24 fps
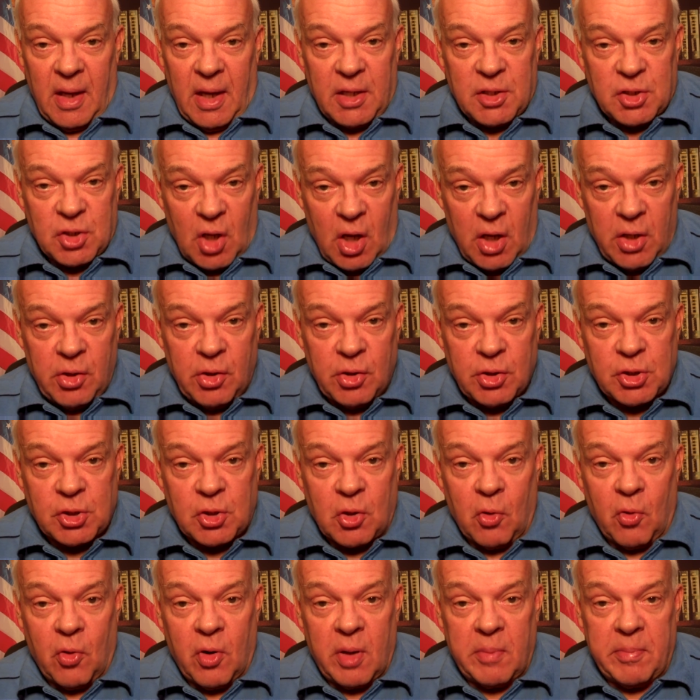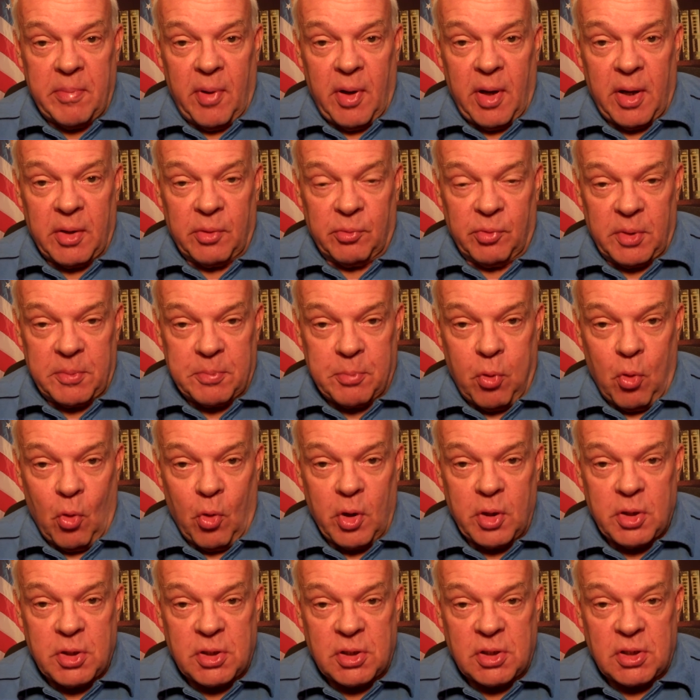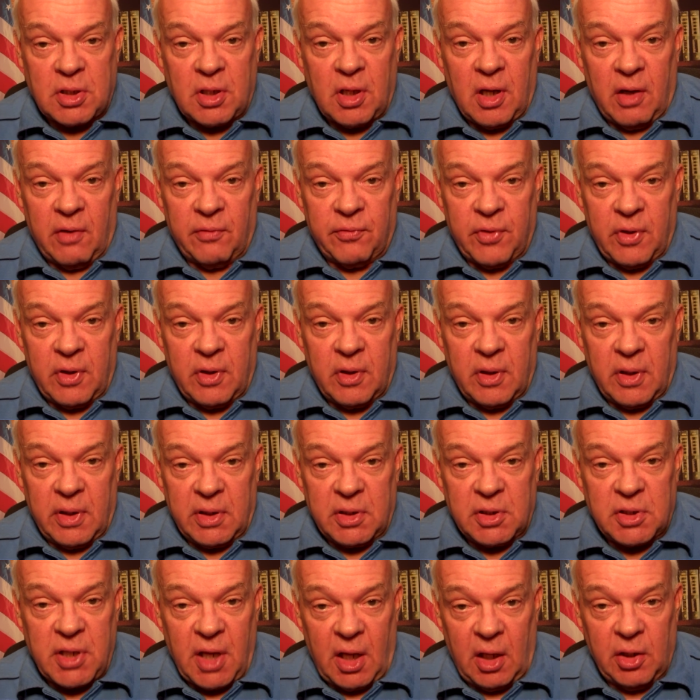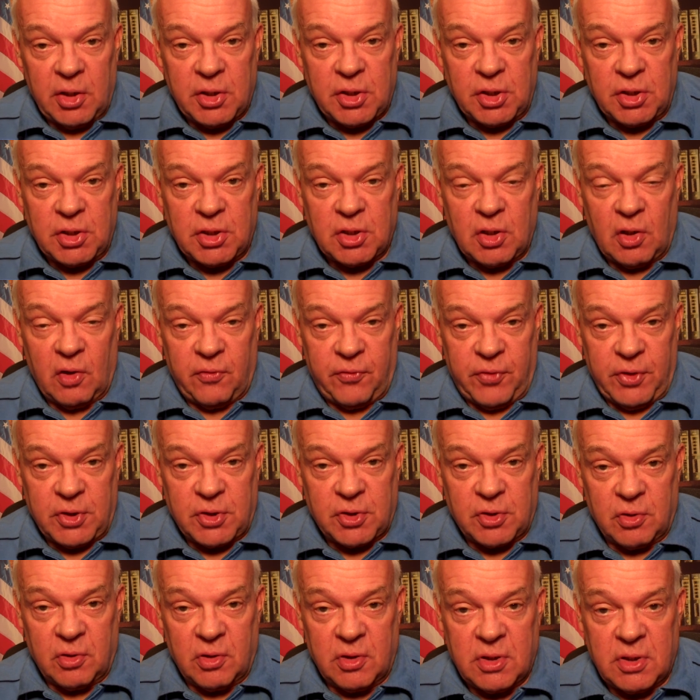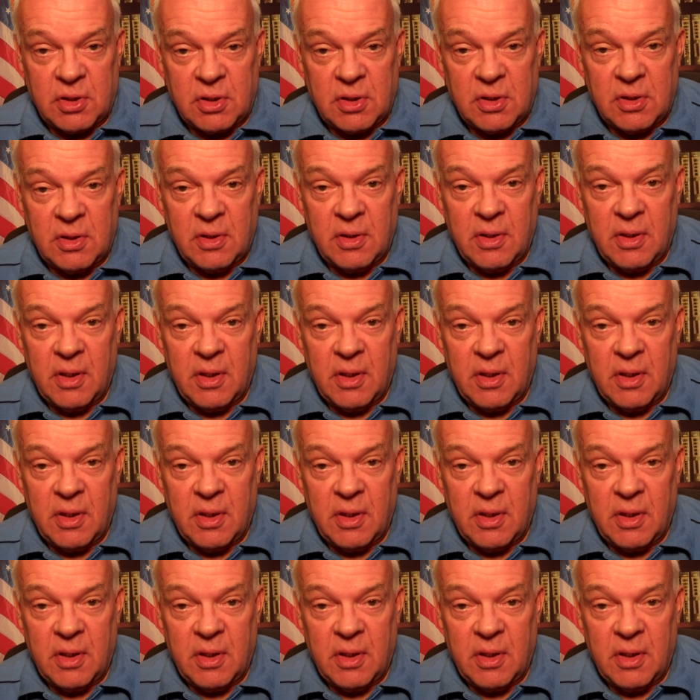as underscored by reports of intelligence officials,